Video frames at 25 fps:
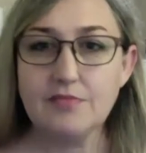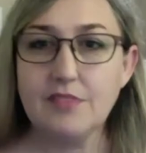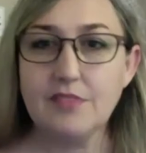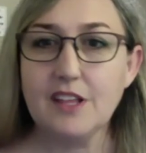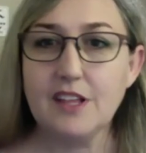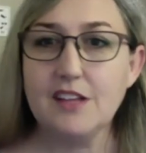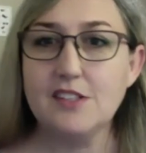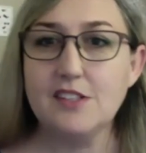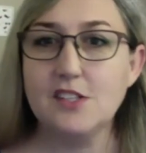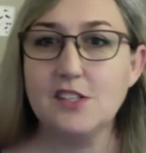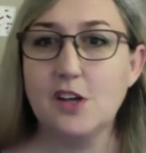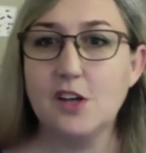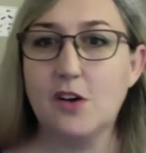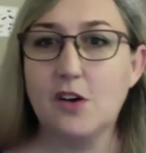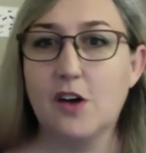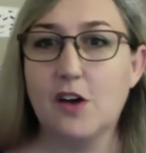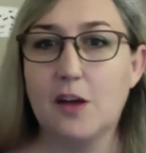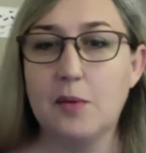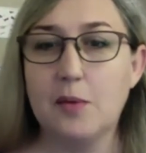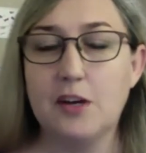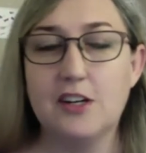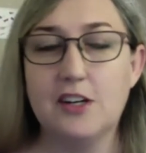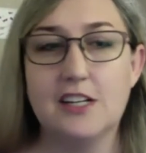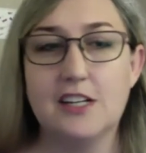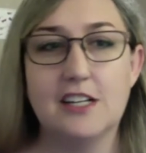So I'm
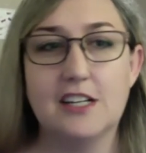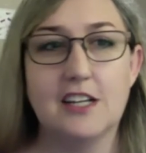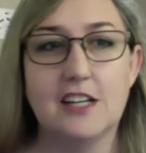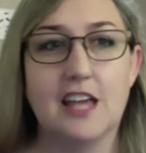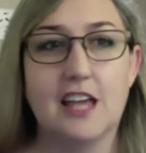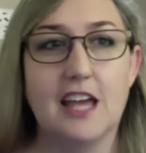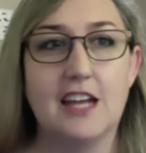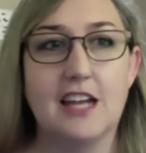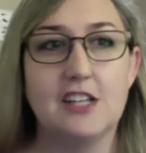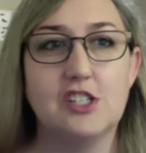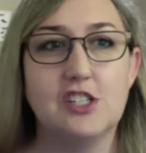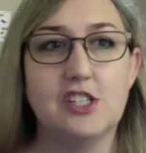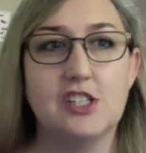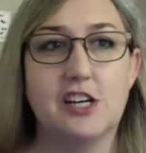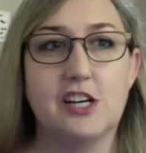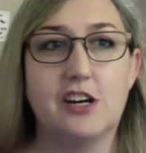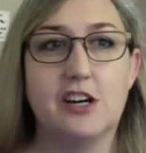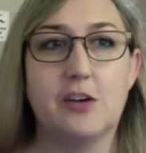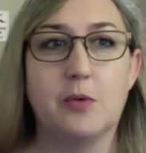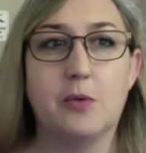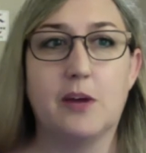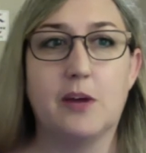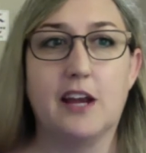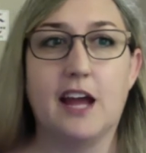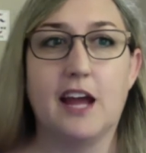here to kind of
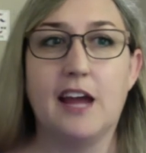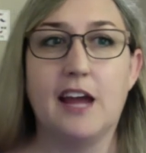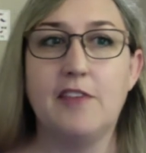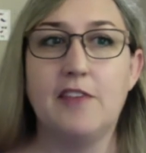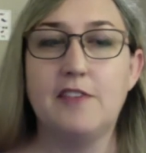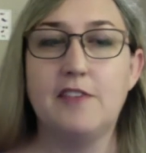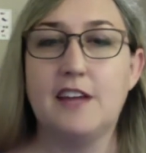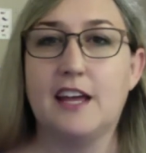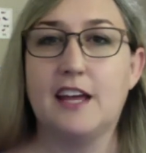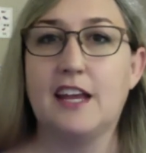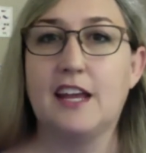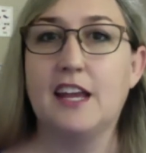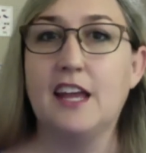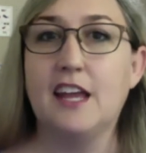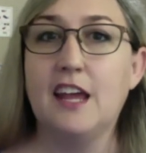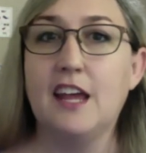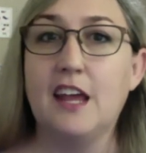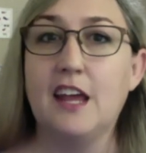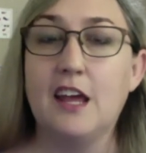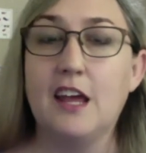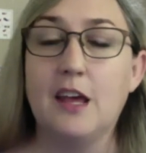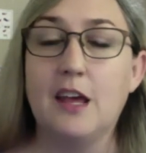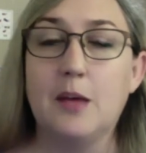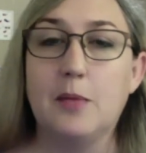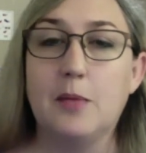share what I've done
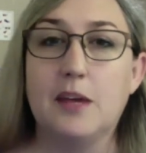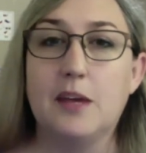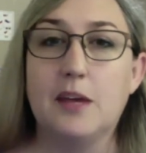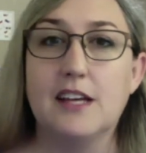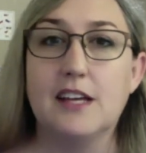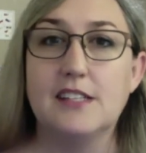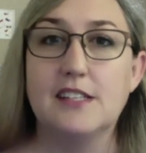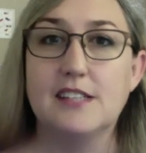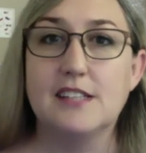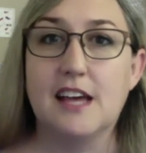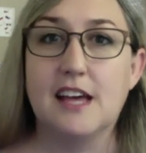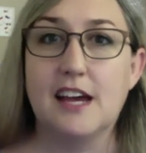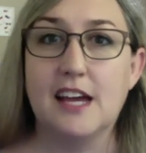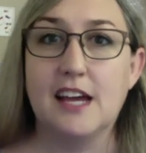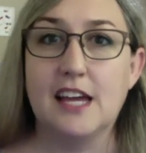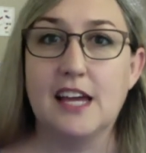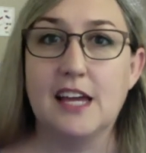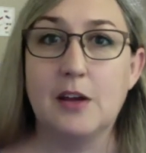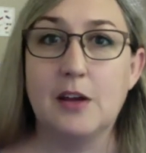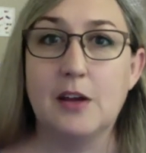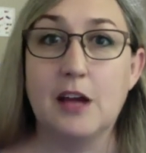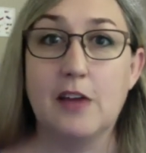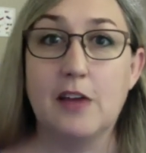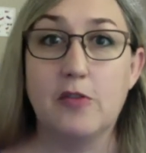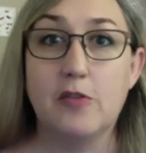because
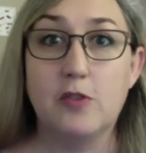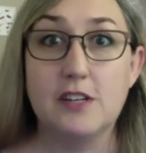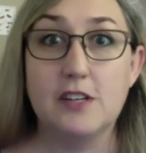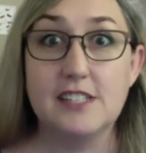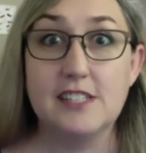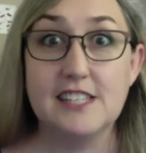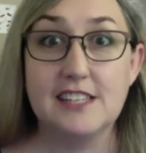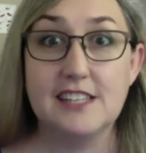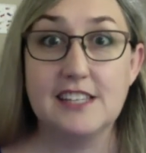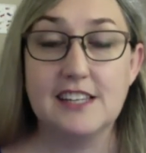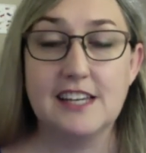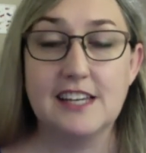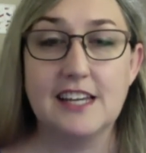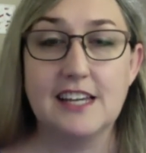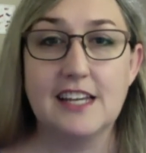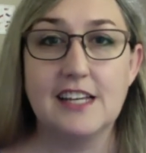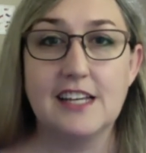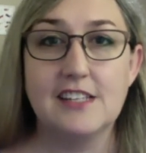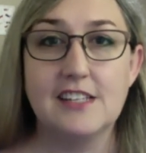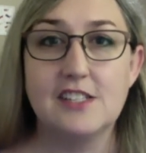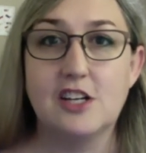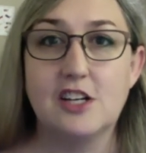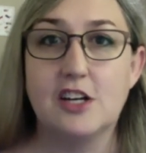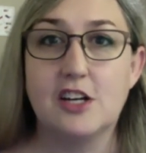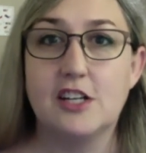I have recently
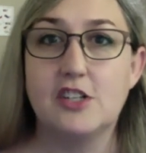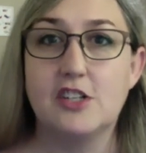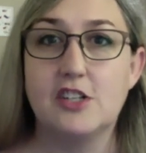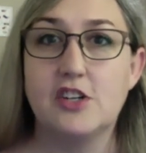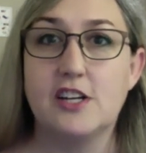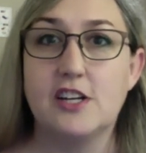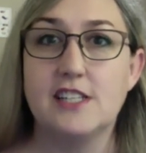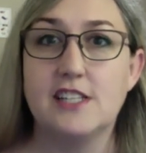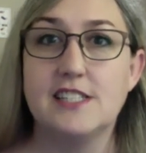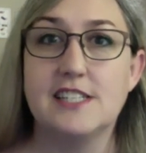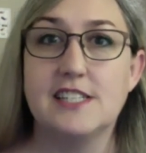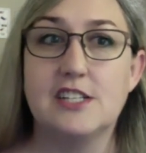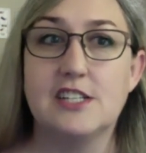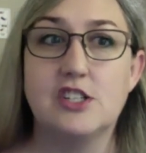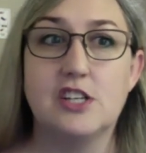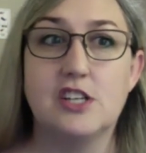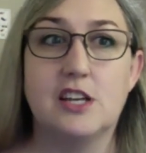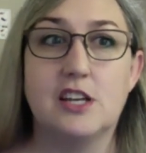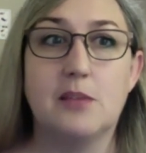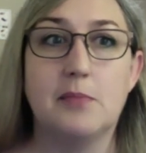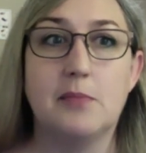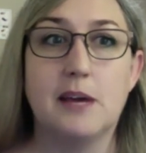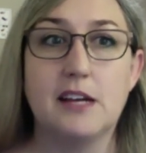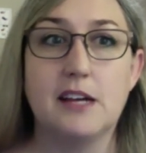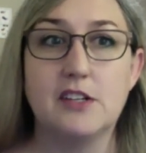started
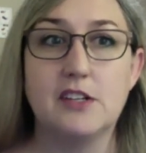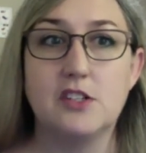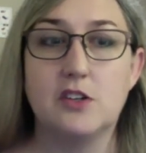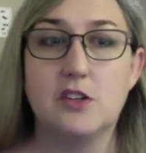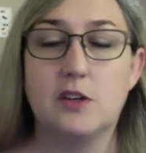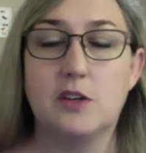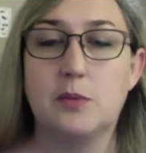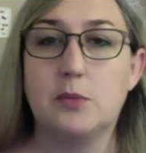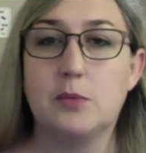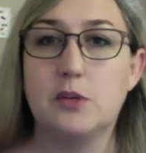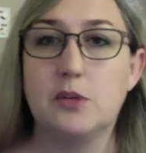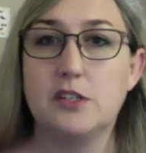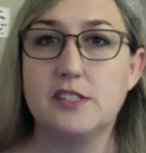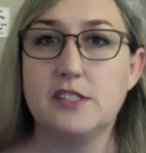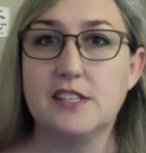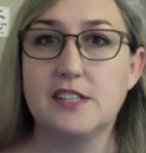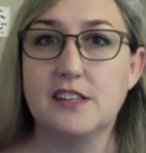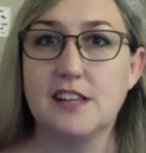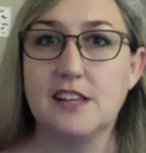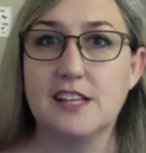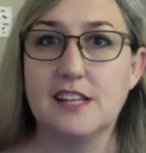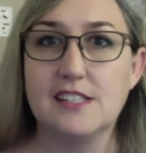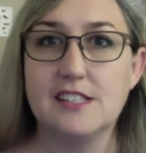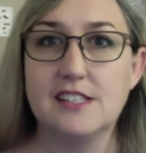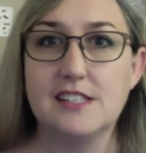transitioning back to in-person
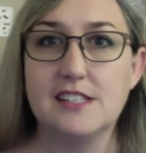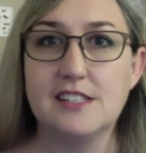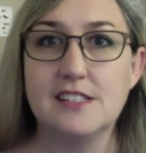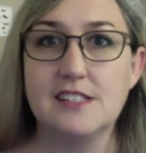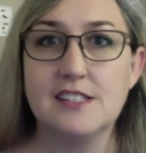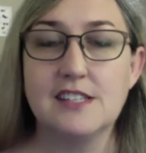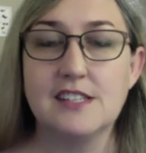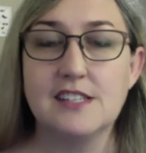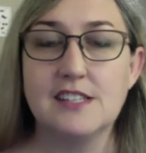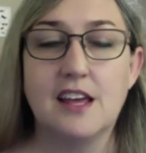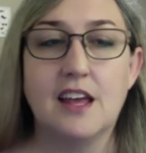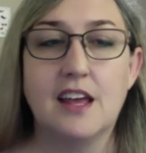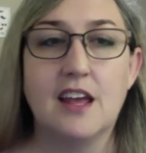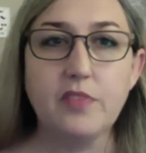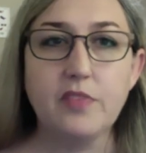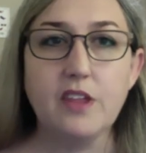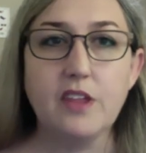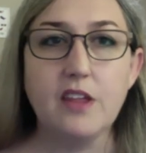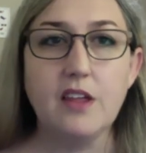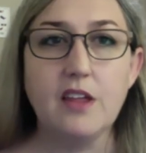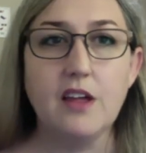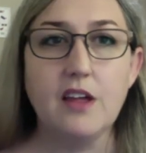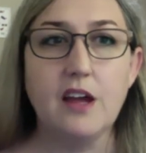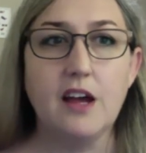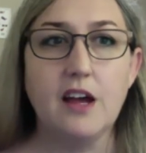lessons.
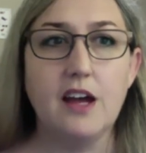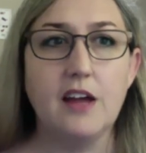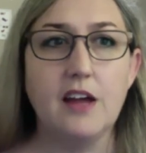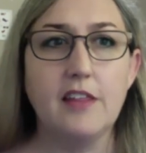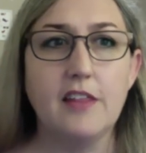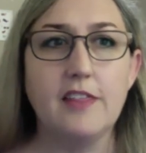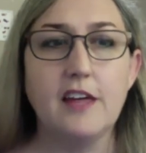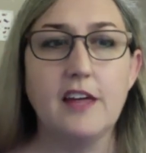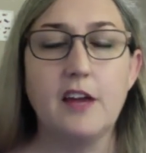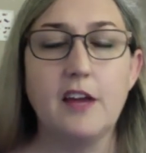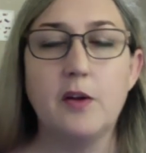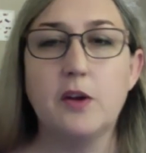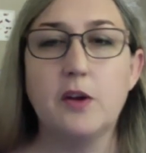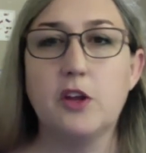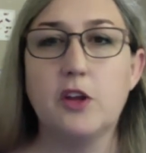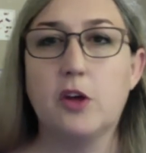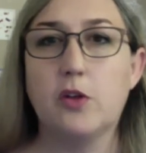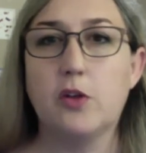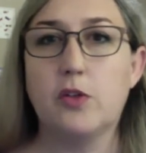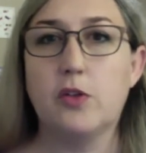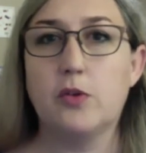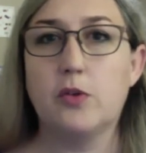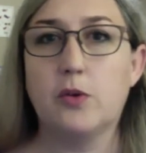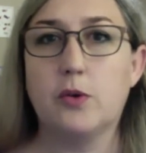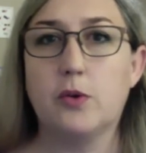I thought I would go
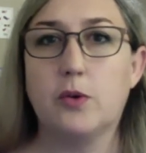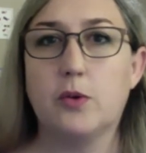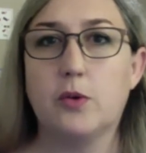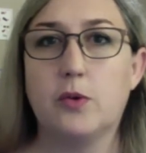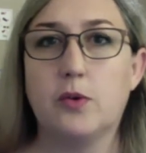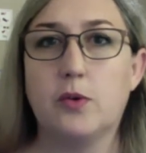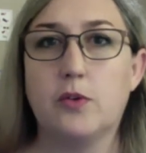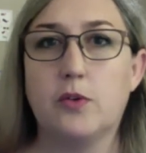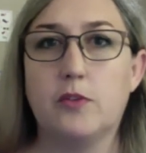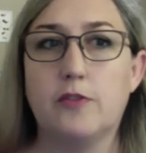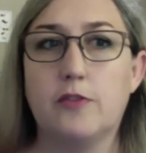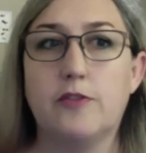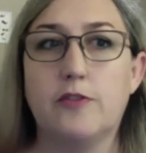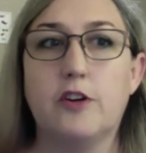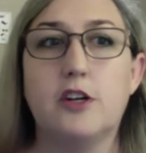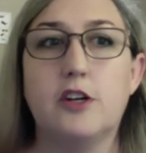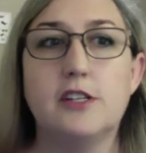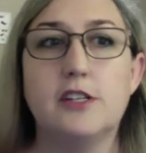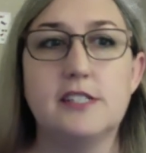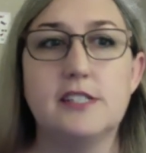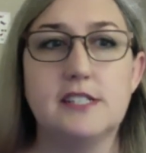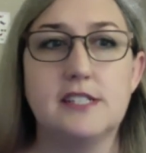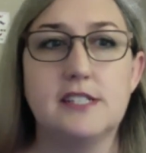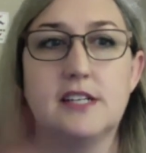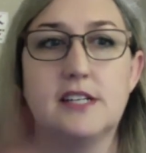through
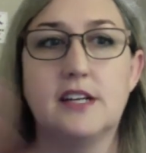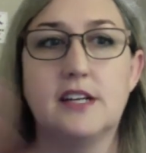first